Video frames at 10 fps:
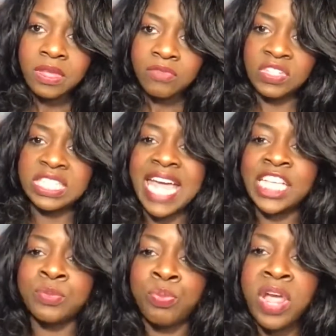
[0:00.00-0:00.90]
For
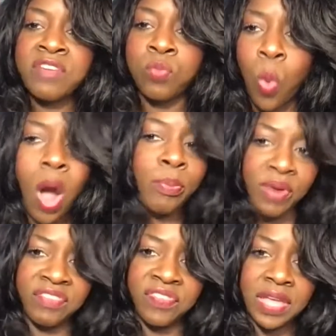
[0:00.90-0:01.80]
today's brief war
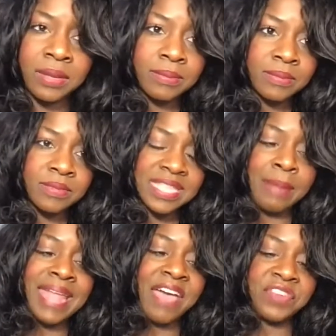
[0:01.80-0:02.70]
briefing. Stop
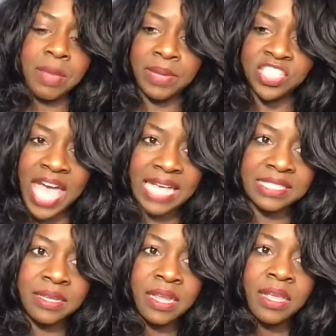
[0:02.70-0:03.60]
laughing at me,
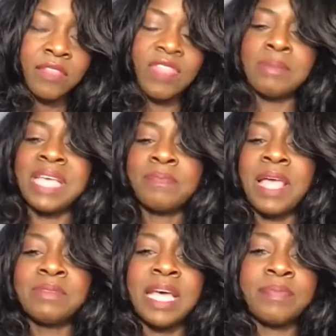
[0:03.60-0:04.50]
Jackson. Thumbs up,
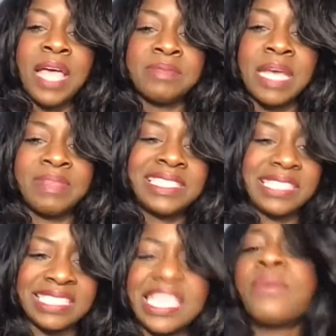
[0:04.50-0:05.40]
thumbs up, thumbs up. This is
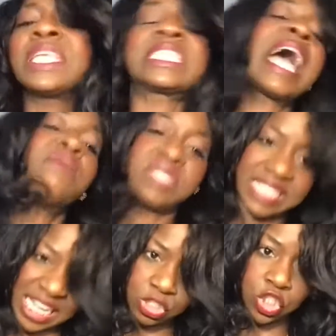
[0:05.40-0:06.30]
a serious
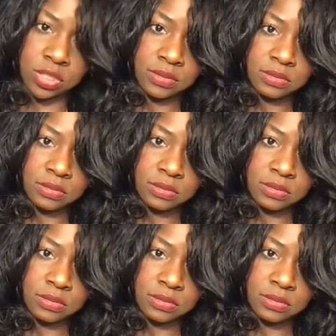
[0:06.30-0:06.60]
conversation.